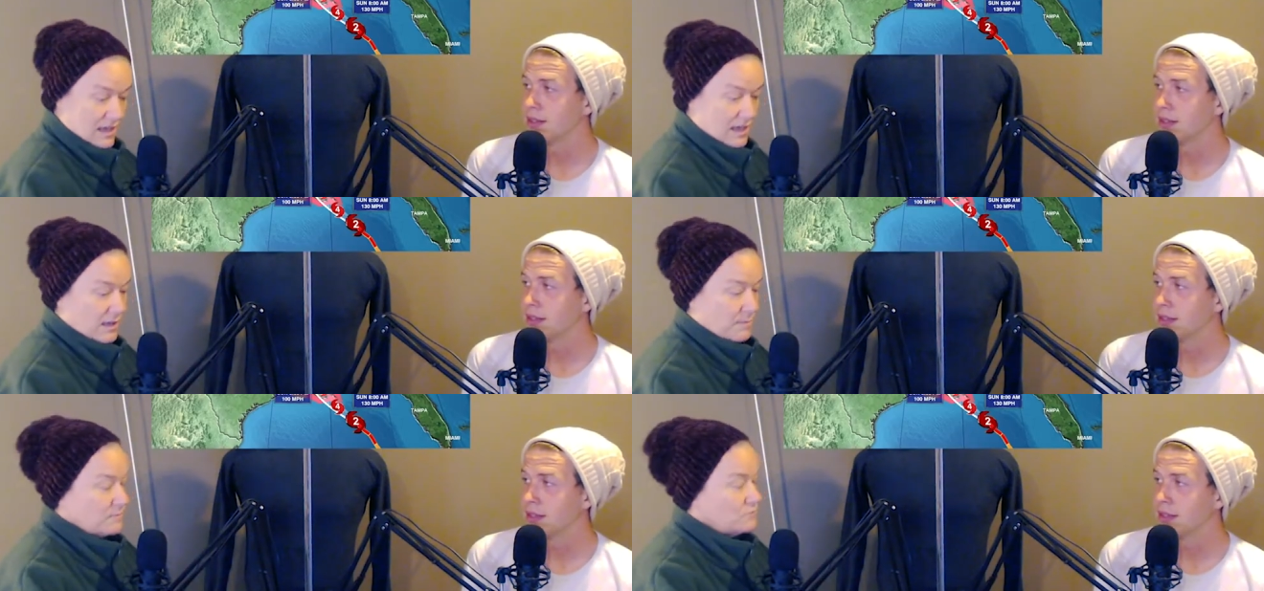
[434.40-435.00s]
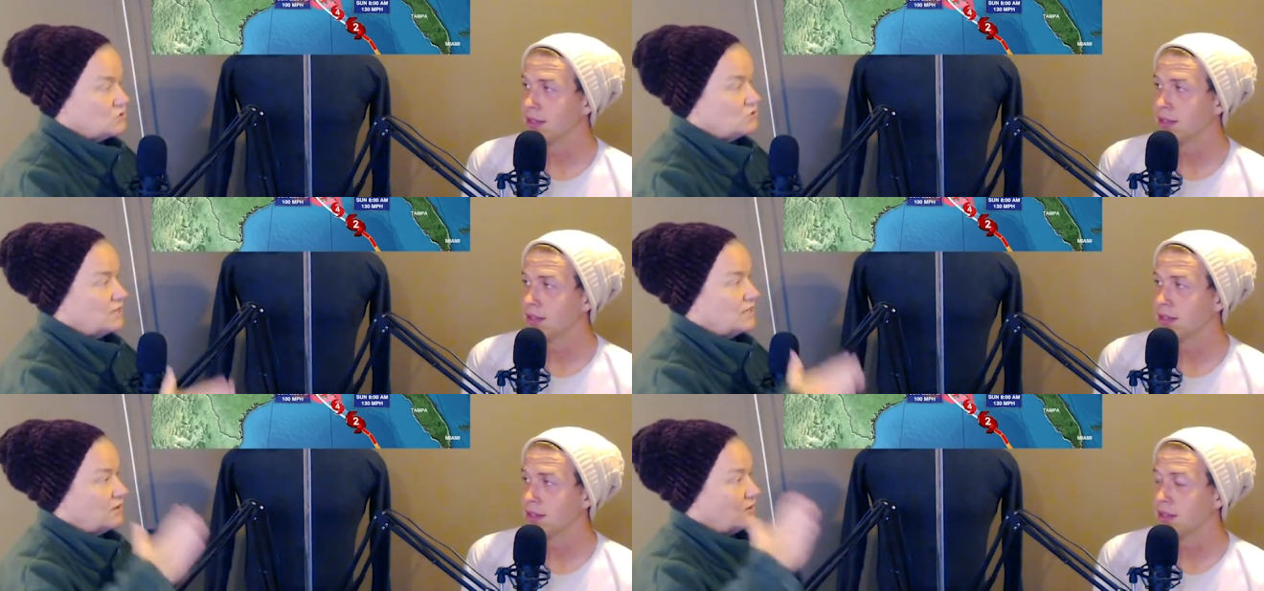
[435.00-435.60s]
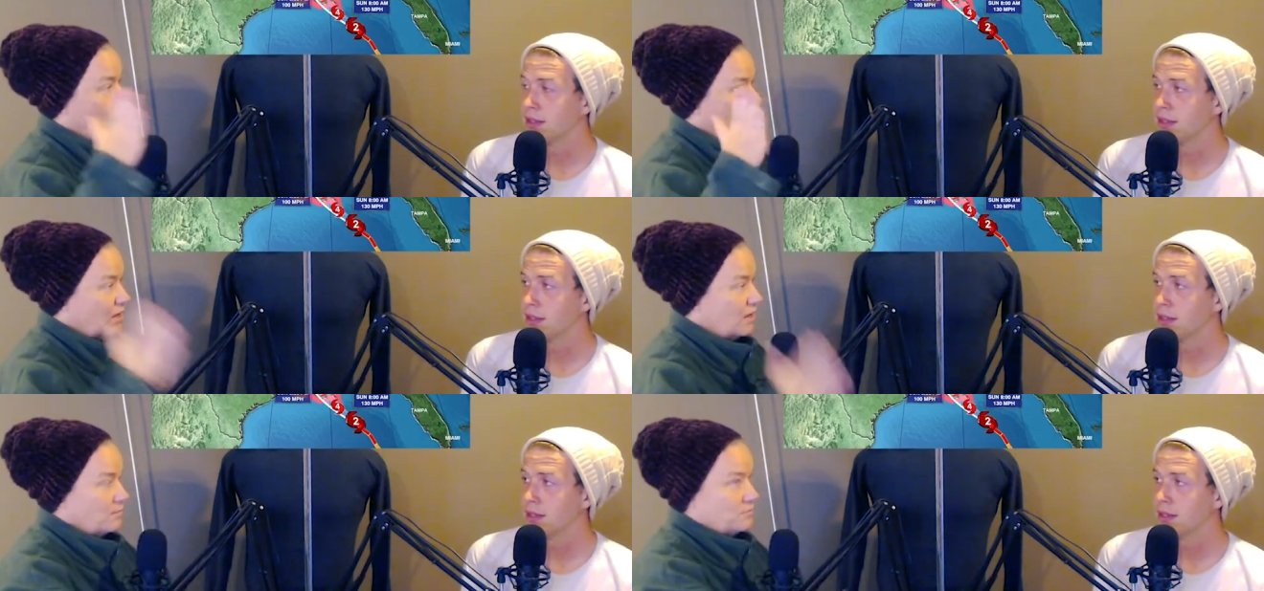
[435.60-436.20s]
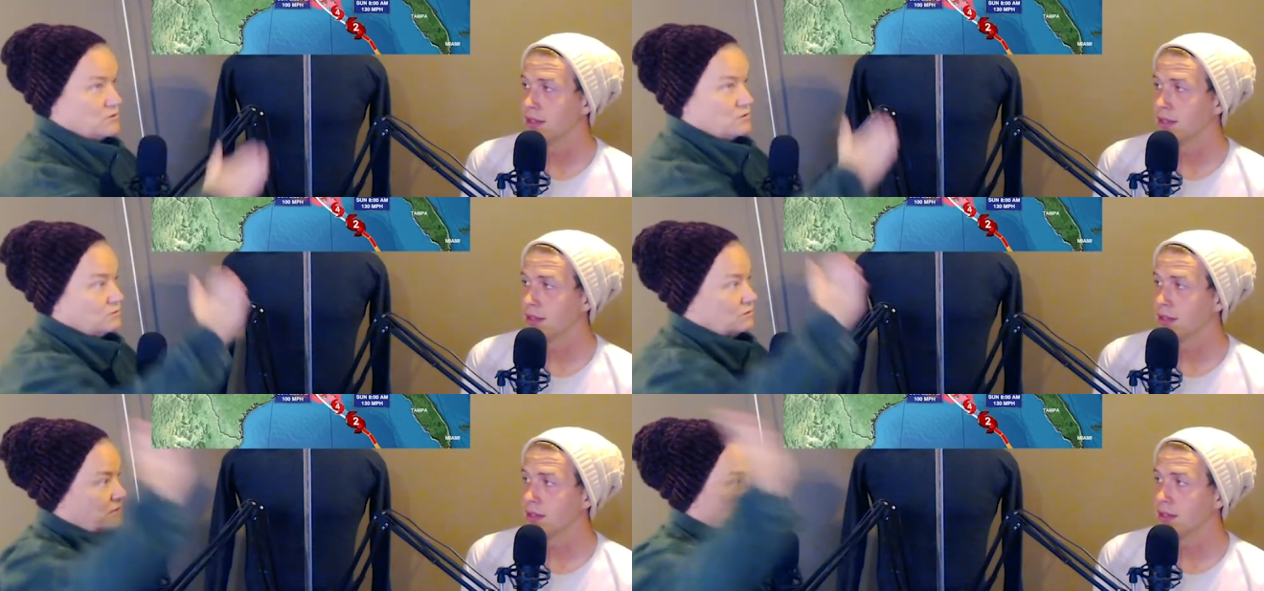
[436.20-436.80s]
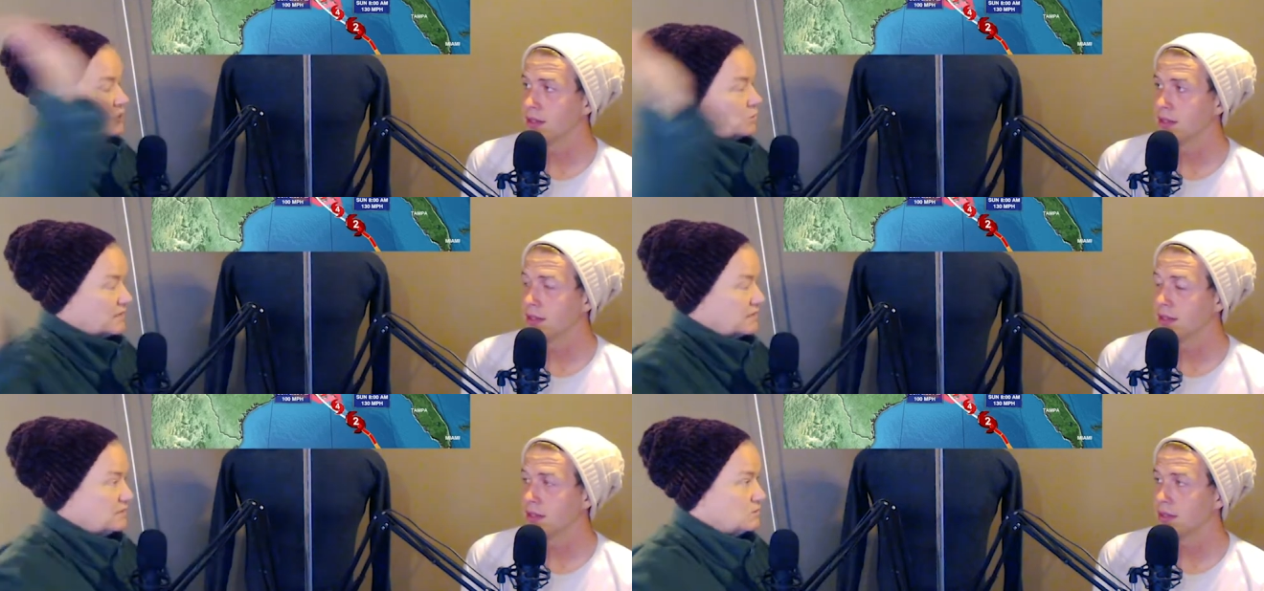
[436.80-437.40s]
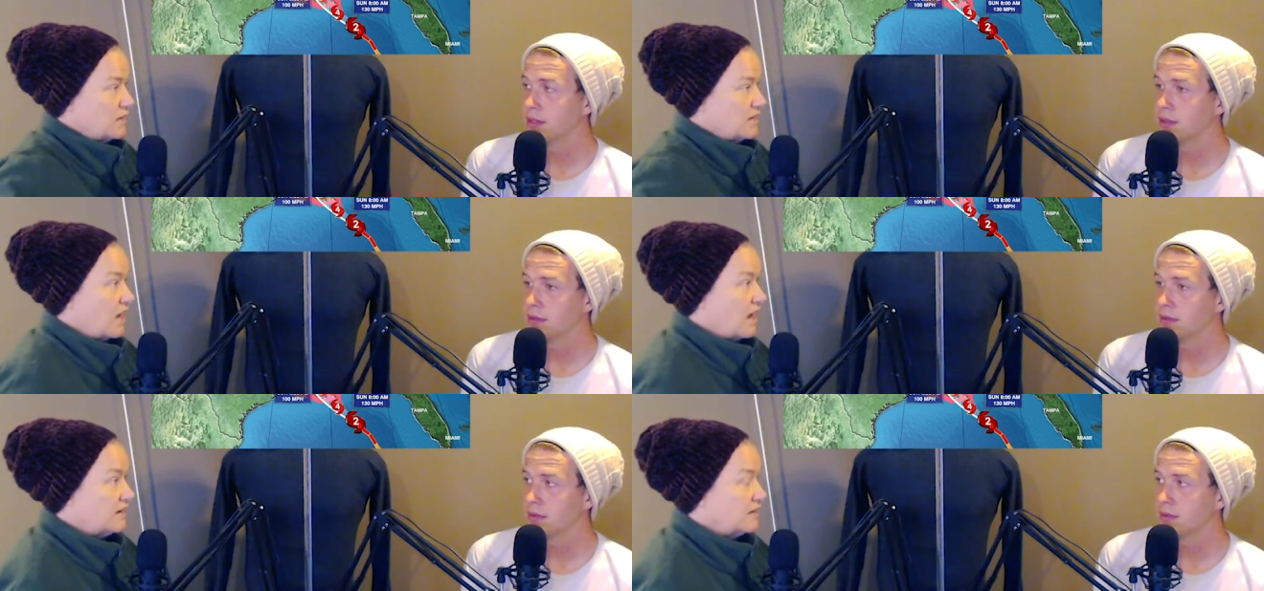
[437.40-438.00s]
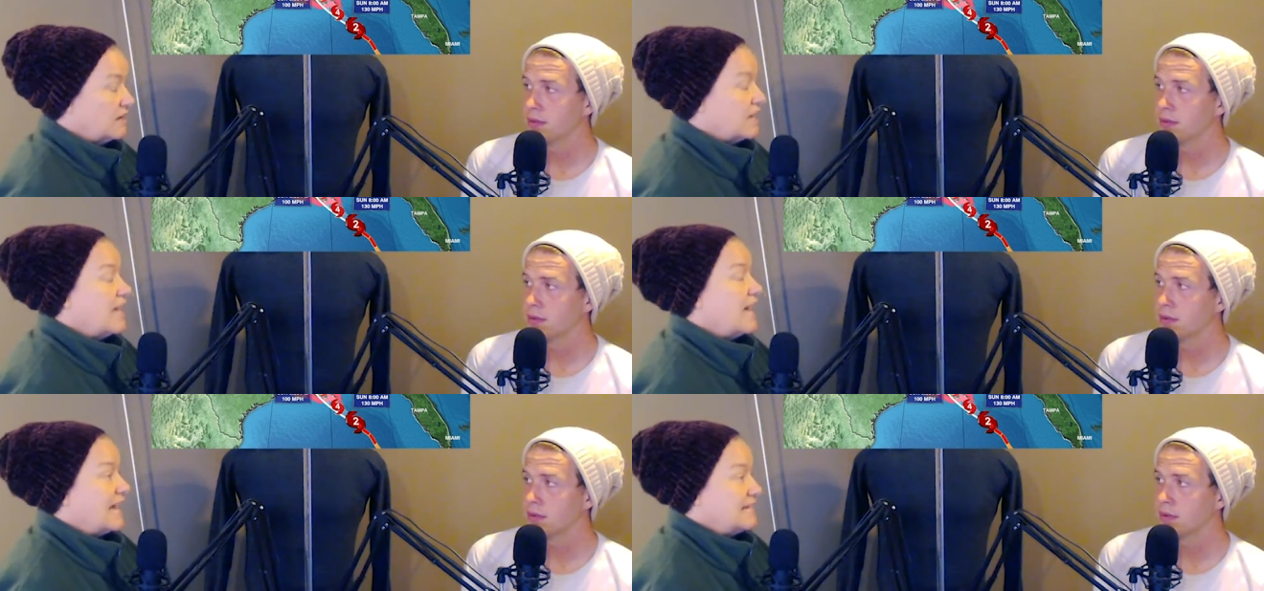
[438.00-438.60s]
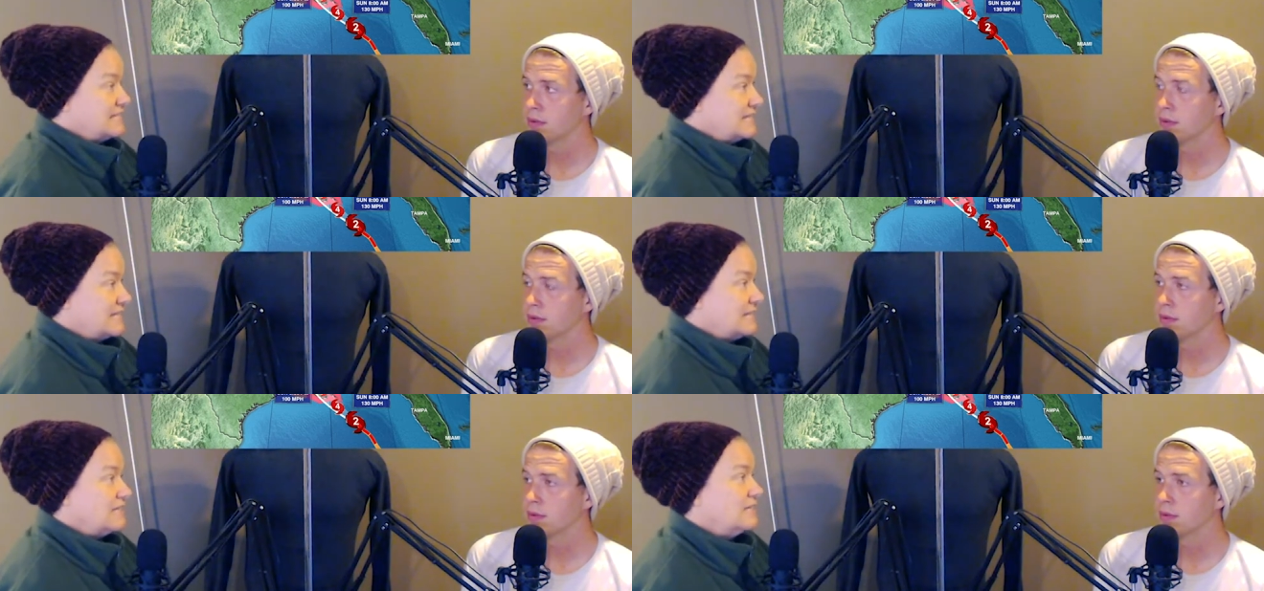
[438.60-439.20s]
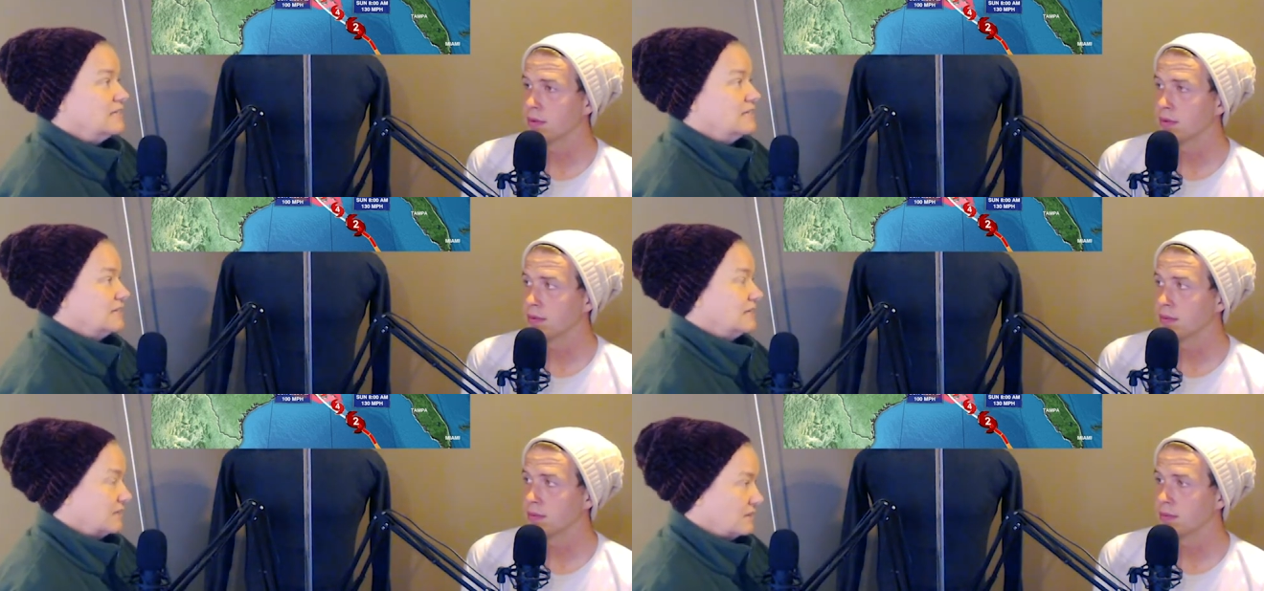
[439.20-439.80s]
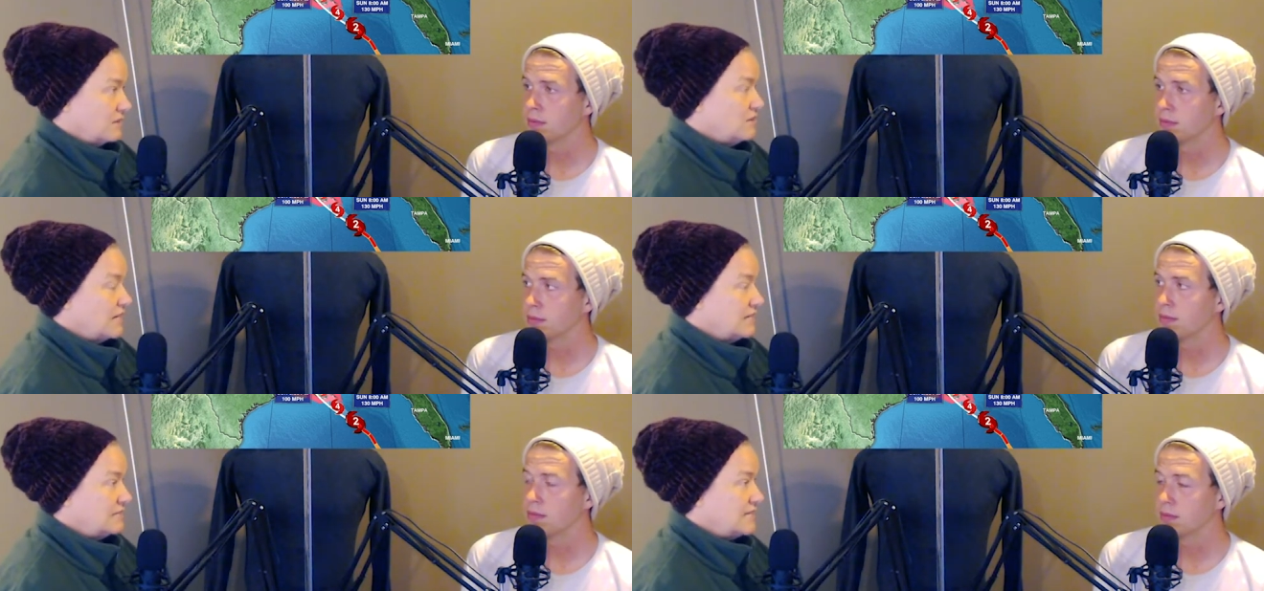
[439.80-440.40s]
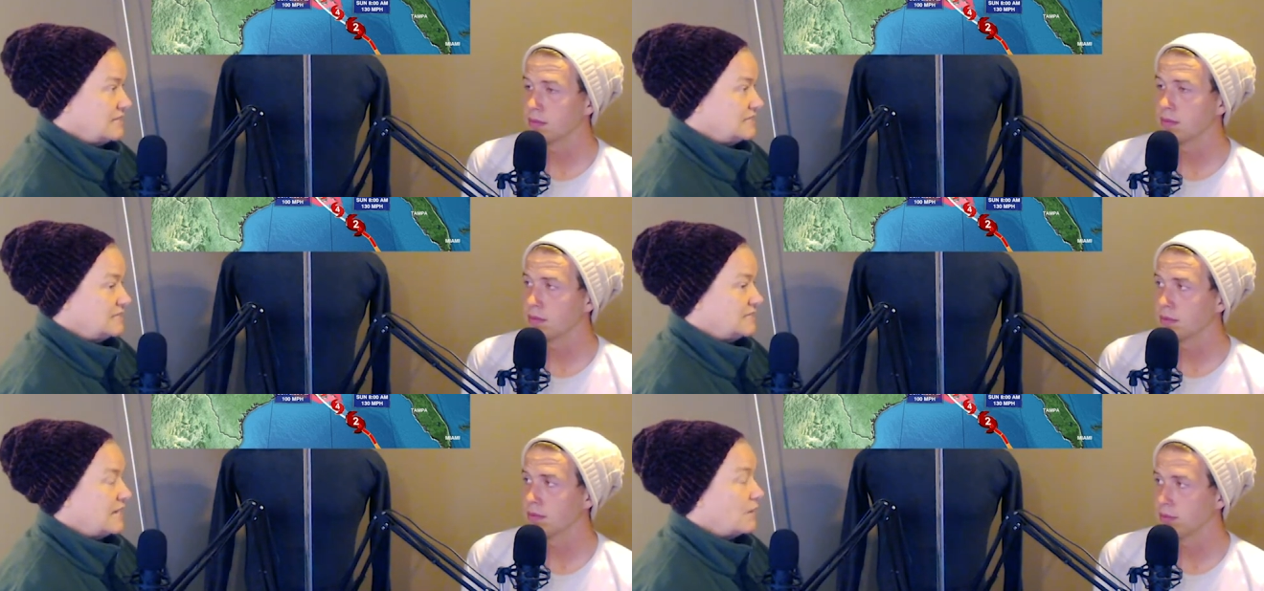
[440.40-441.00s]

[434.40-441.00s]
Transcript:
Speaker 1: um, straight on up to, I think, New England is when Ida exited the United States,